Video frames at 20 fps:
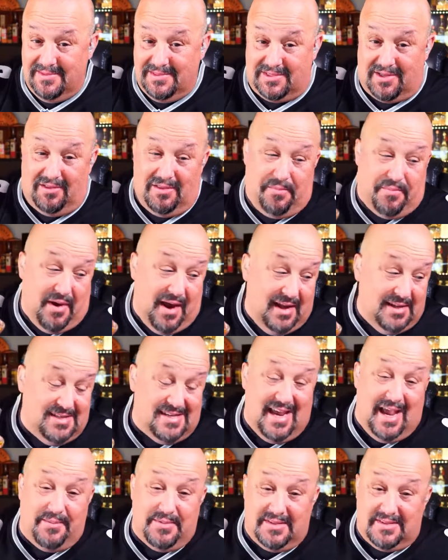So LeBron
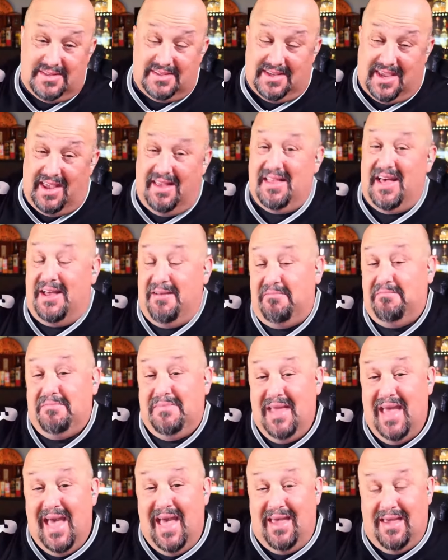James's tequila,
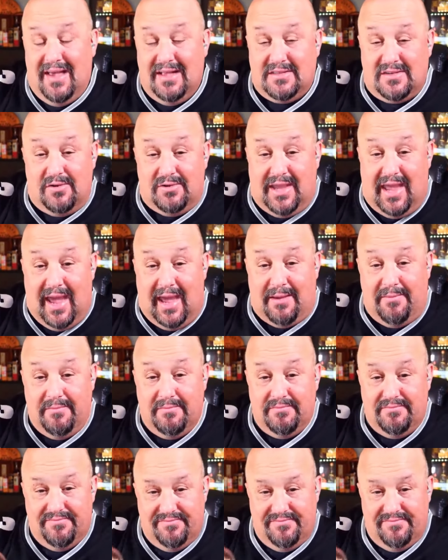it's okay.